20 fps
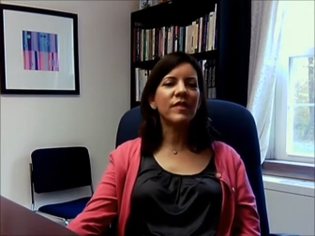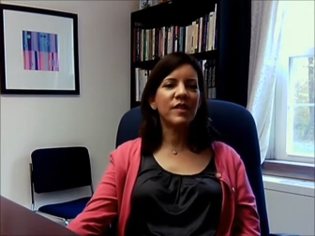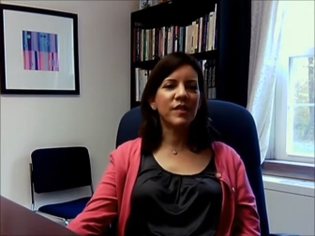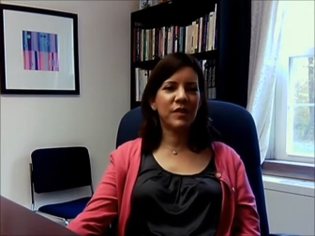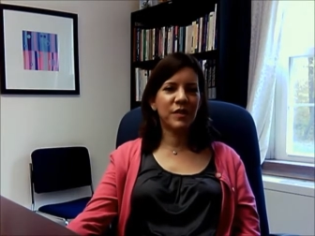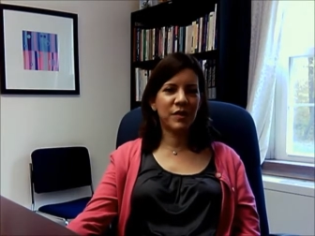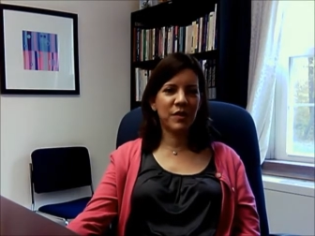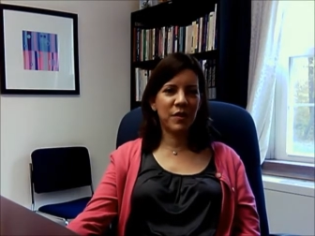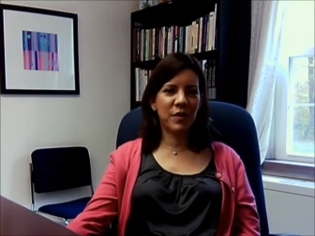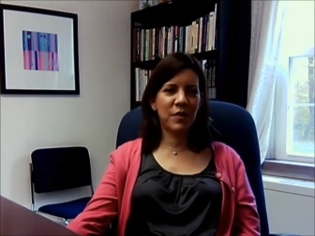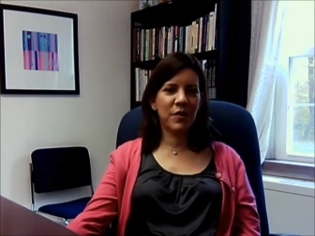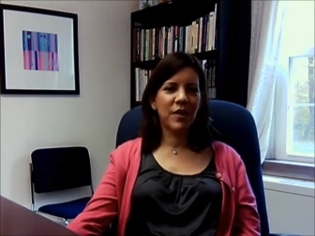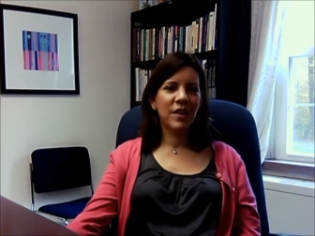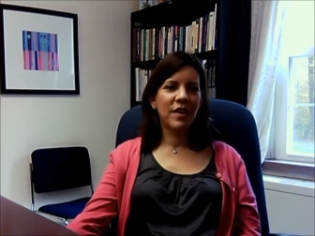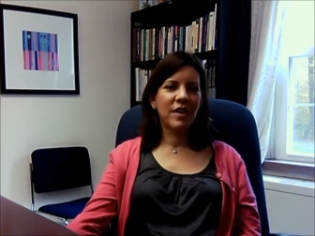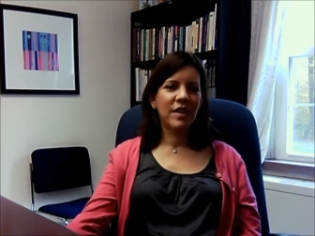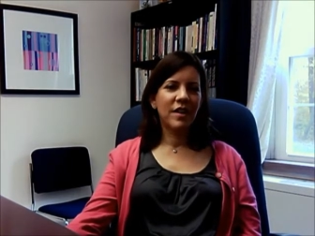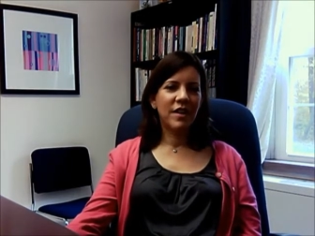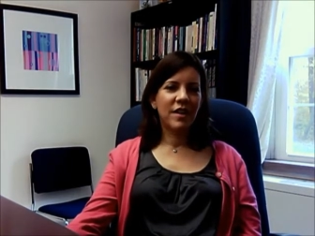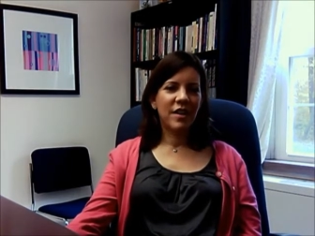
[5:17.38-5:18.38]
So
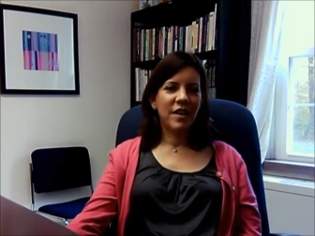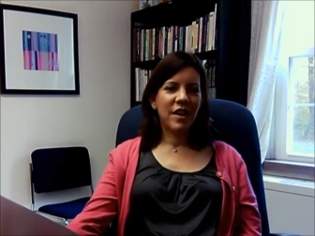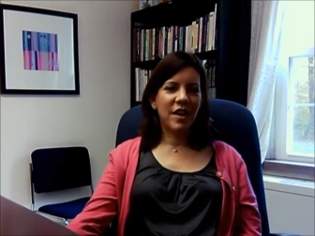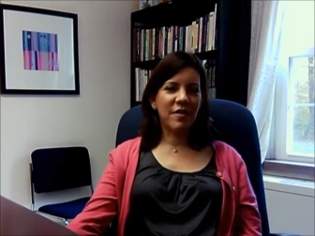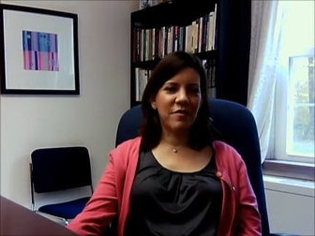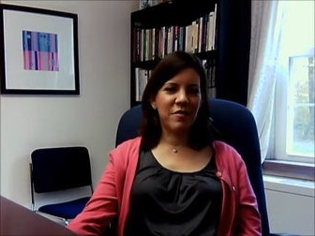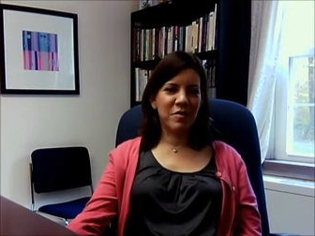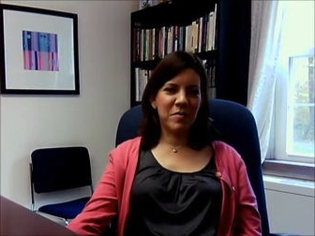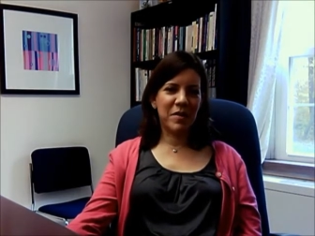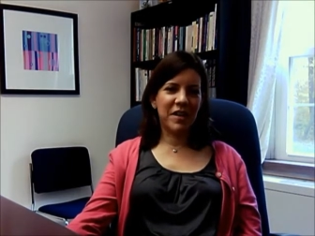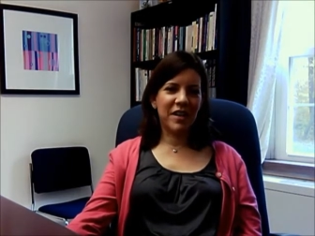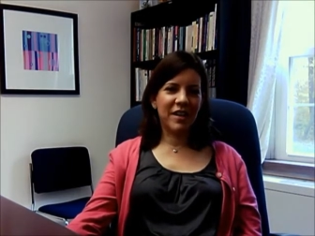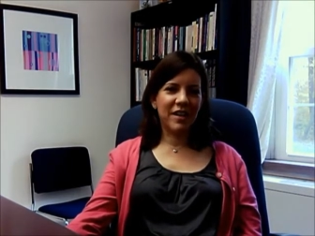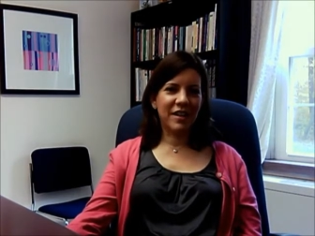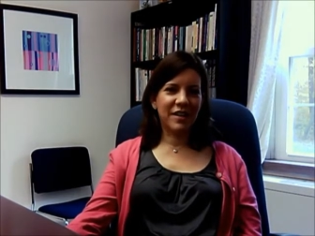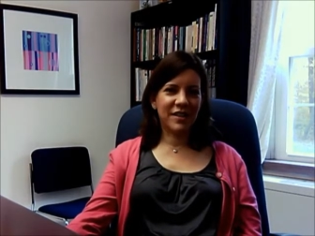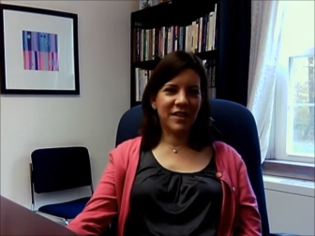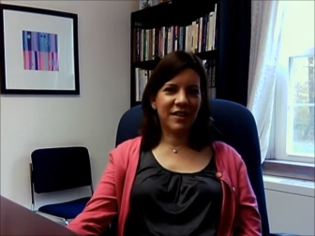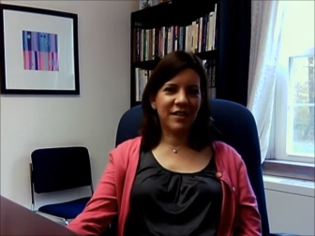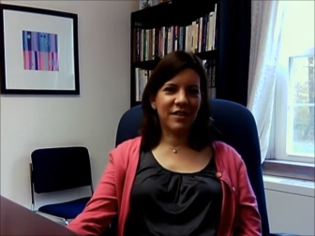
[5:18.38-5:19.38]
everybody
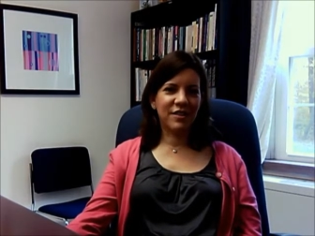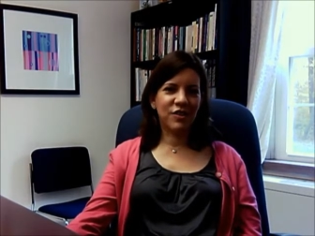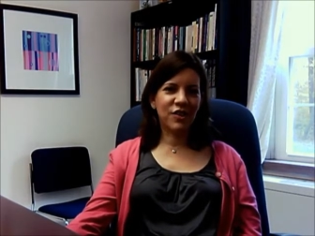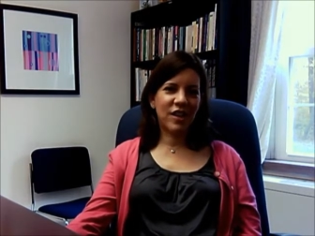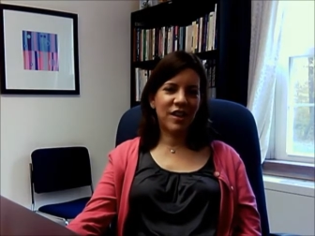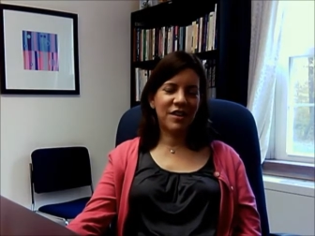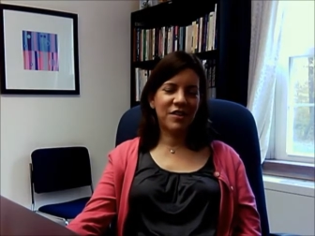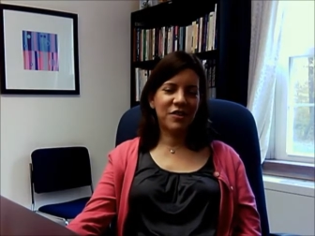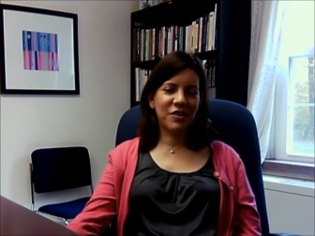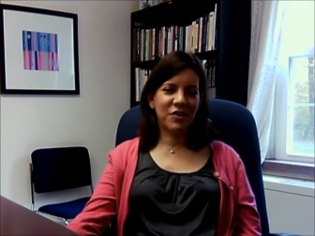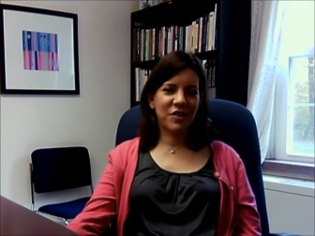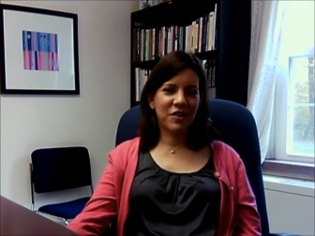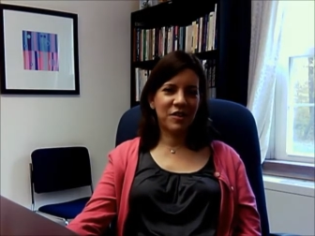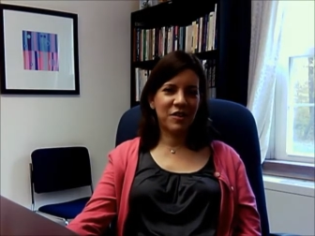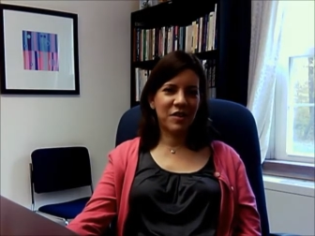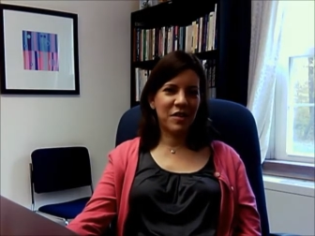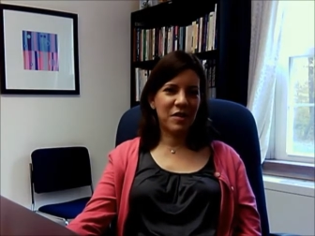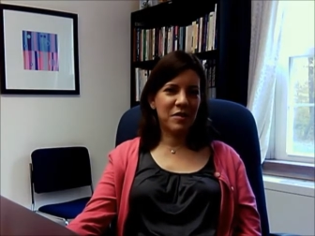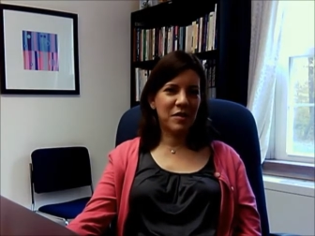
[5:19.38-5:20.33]
gets an education,